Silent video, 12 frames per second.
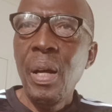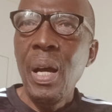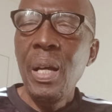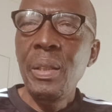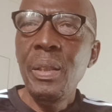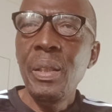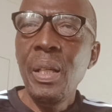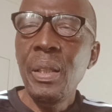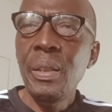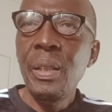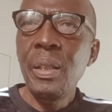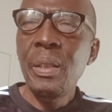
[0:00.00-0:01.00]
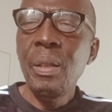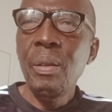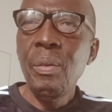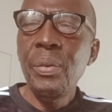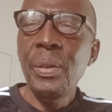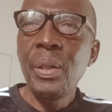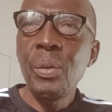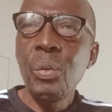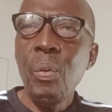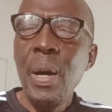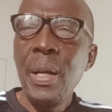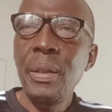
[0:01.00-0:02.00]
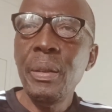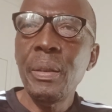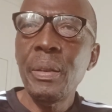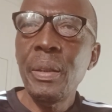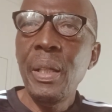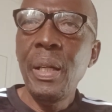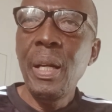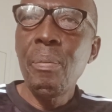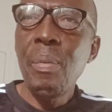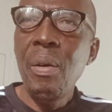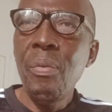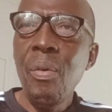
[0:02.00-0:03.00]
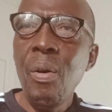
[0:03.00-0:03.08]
answers that South Africans want. And above